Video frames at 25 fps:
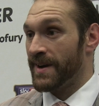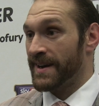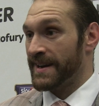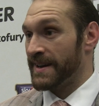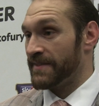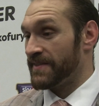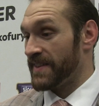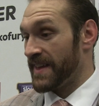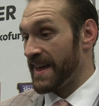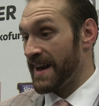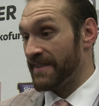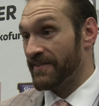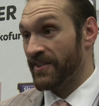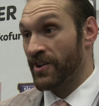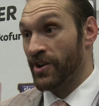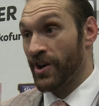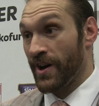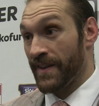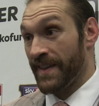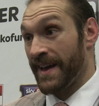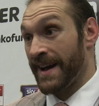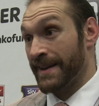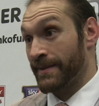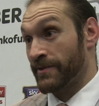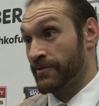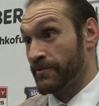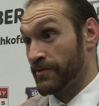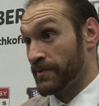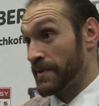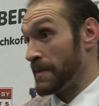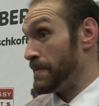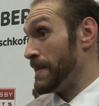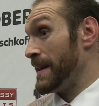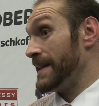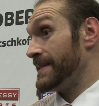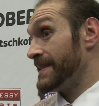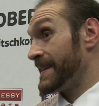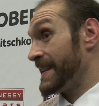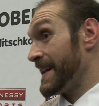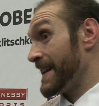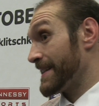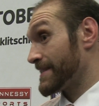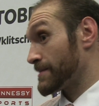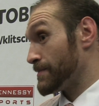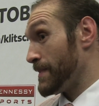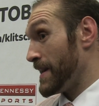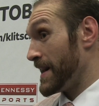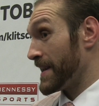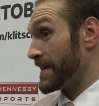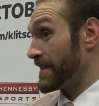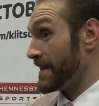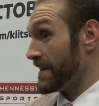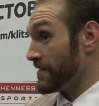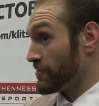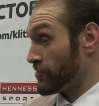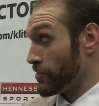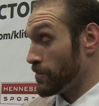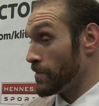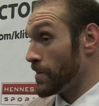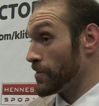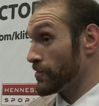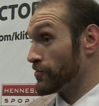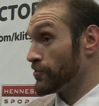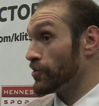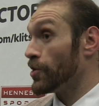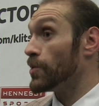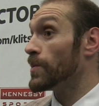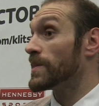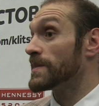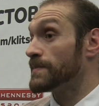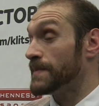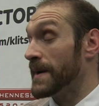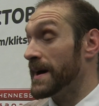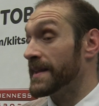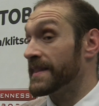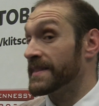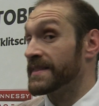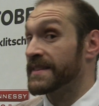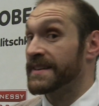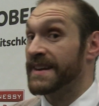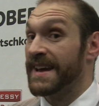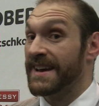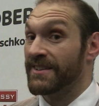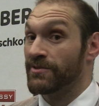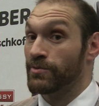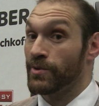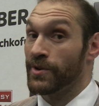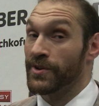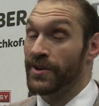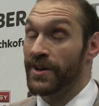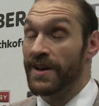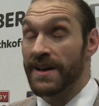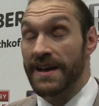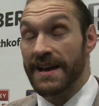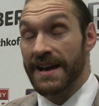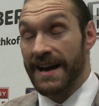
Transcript: and if they haven't got that to beat the next man, someone's always better than the next one.